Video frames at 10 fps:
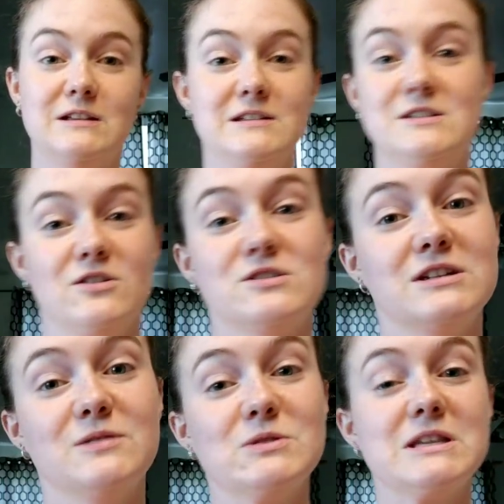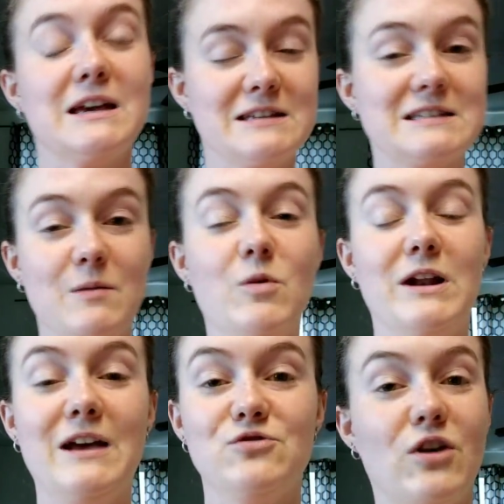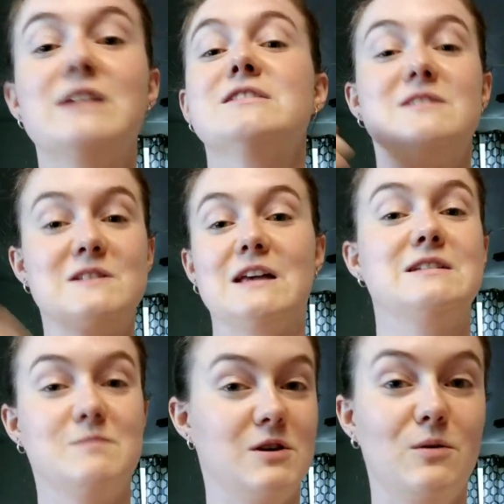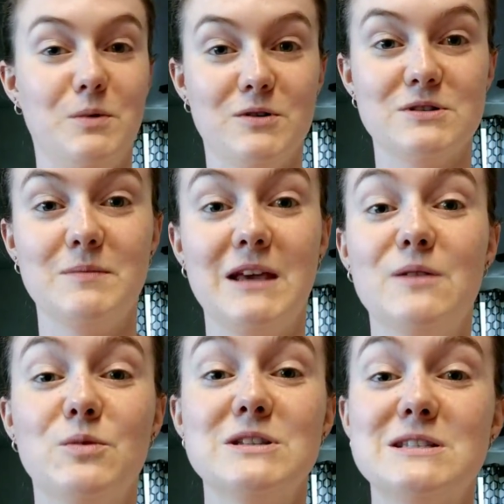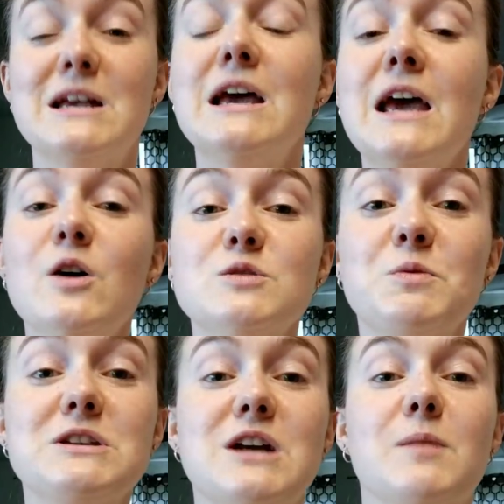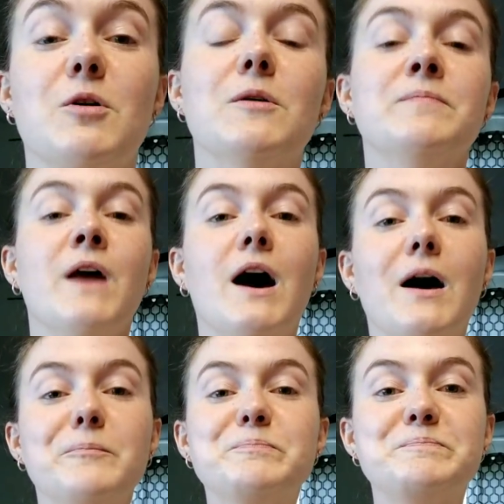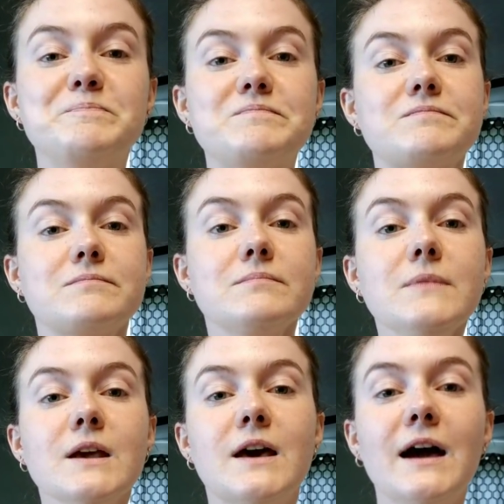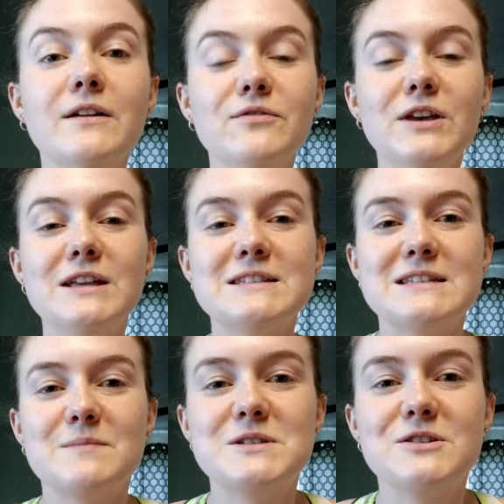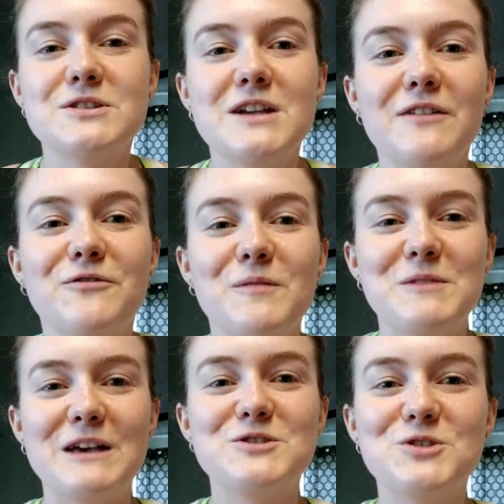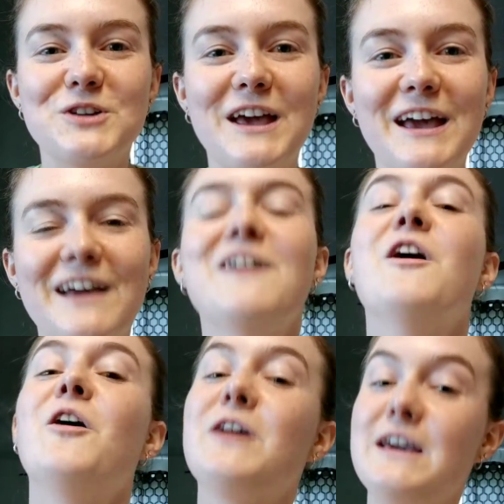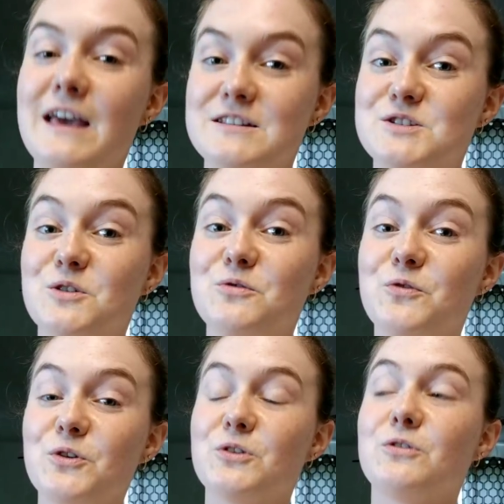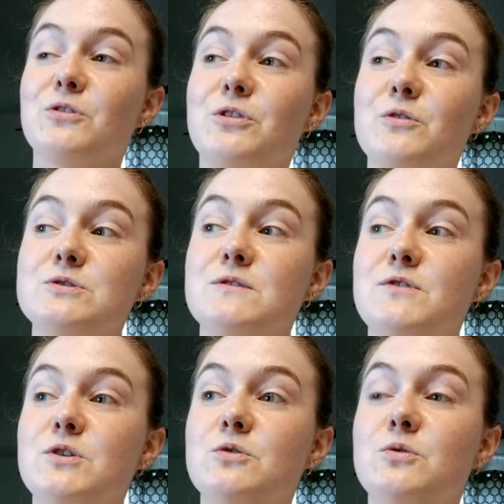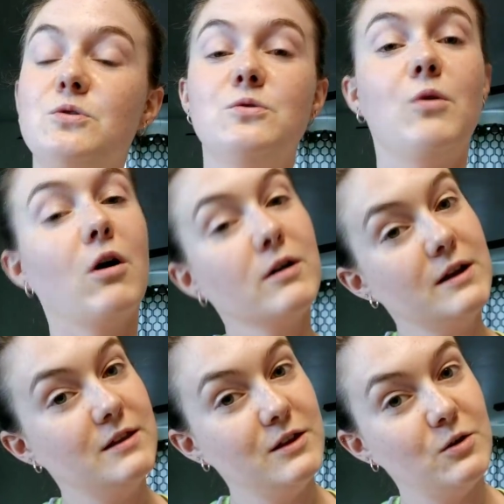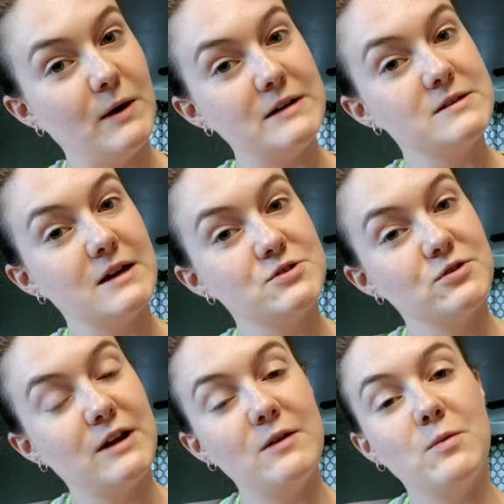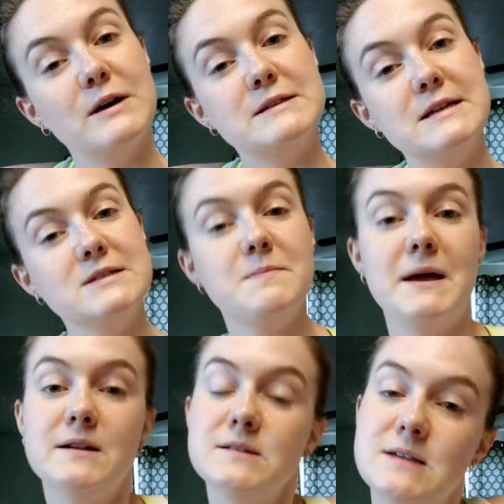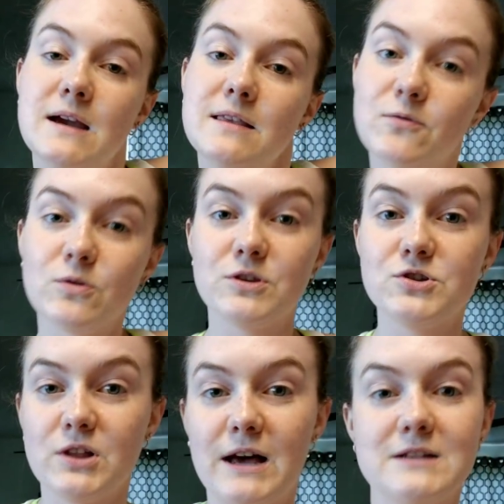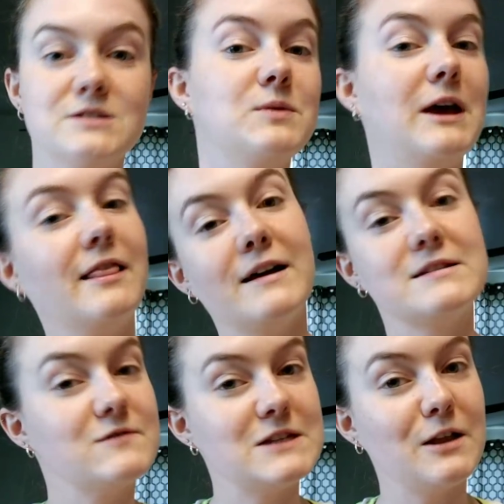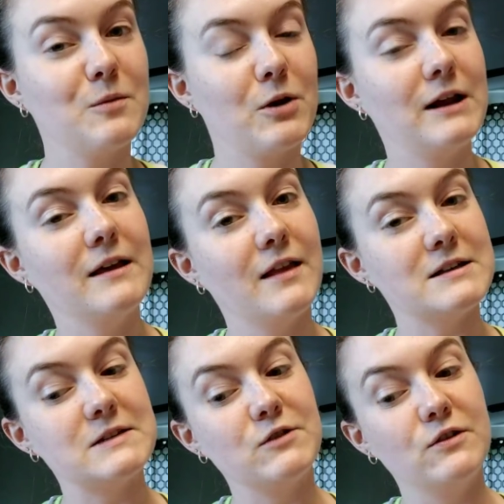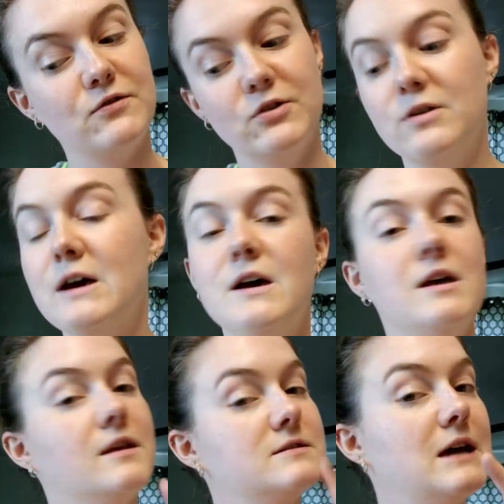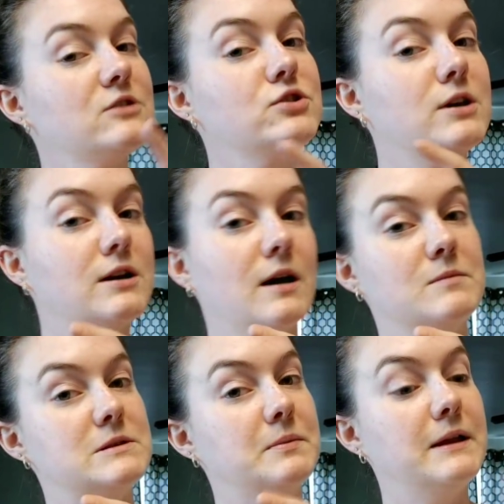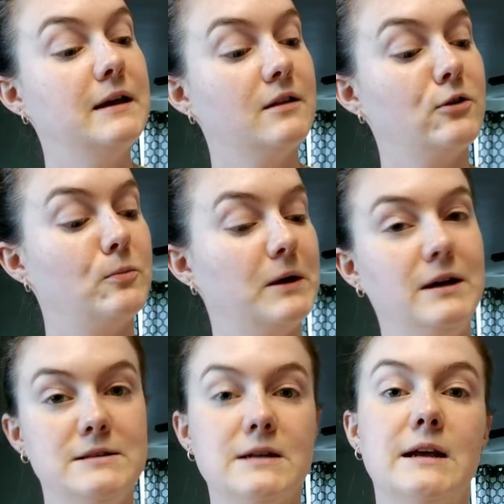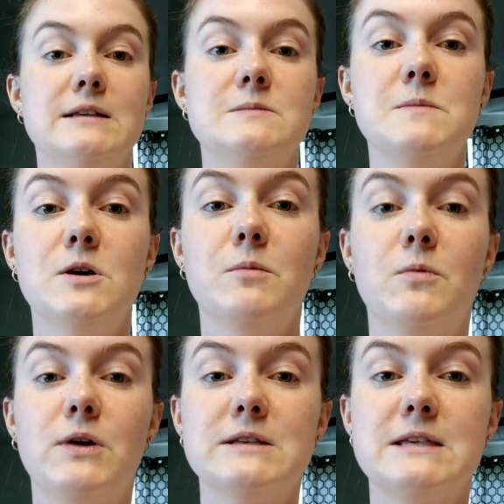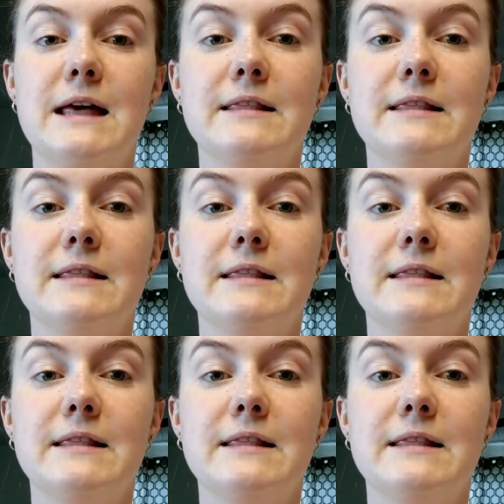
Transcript: Seriously, it was like someone had tried to slice me open or something. It was pretty terrible. Kind of Vegan says I'm still stuffed from yesterday. Okay, yes, so for those of you who aren't in the U.S., yesterday was Independence Day, the 4th of July, so we had lots of celebrating and lots of good food. That's actually going to come into play a little bit in tonight's meal, but we'll get to that